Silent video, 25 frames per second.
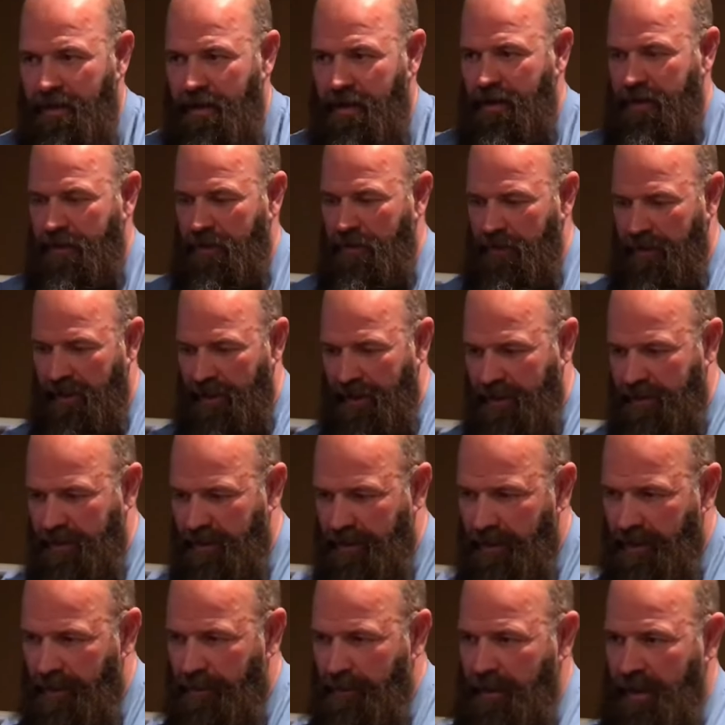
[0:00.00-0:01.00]
Gonna do this,
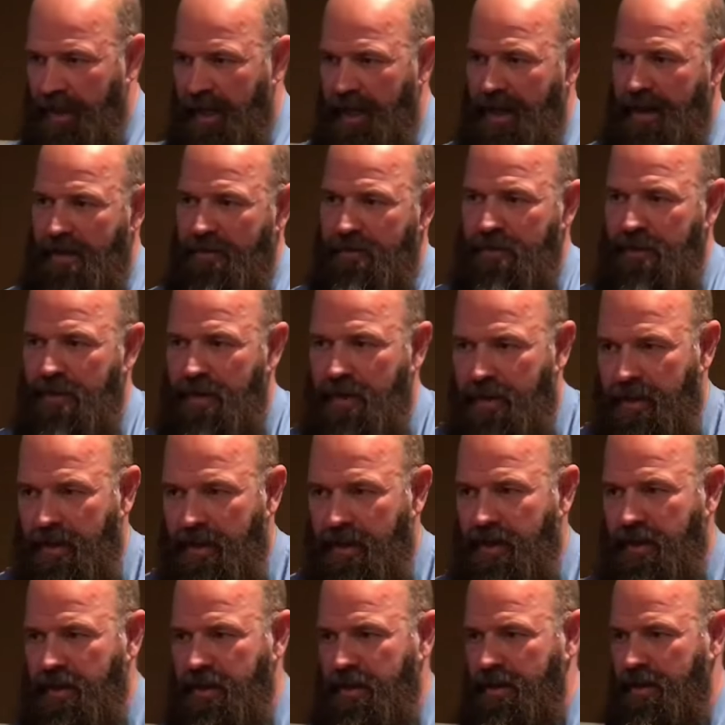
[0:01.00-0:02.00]
and then I'm gonna have uh,
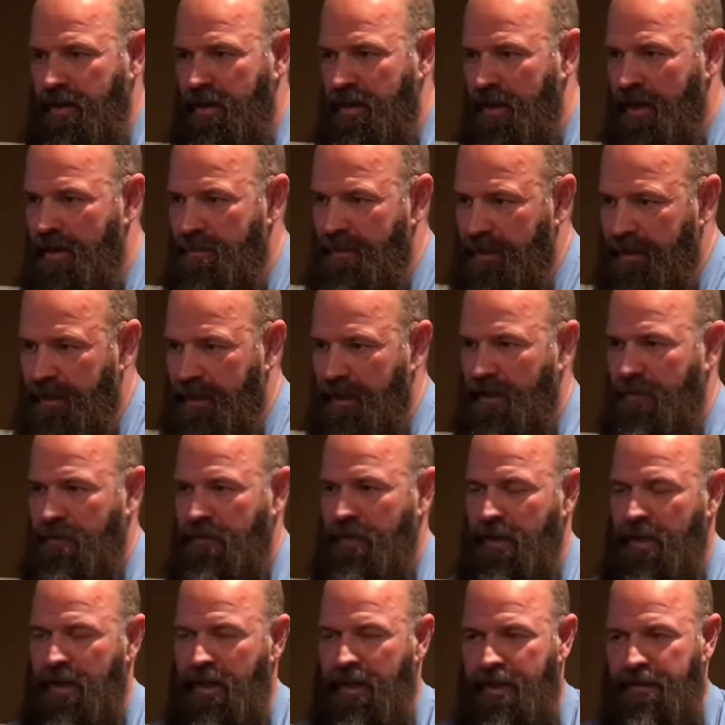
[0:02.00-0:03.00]
have my dinner
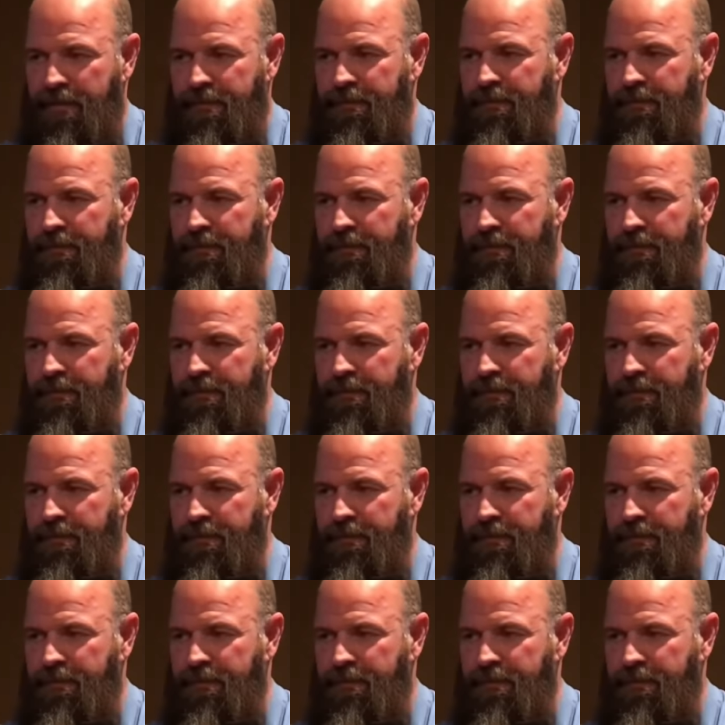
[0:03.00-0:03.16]
for tonight.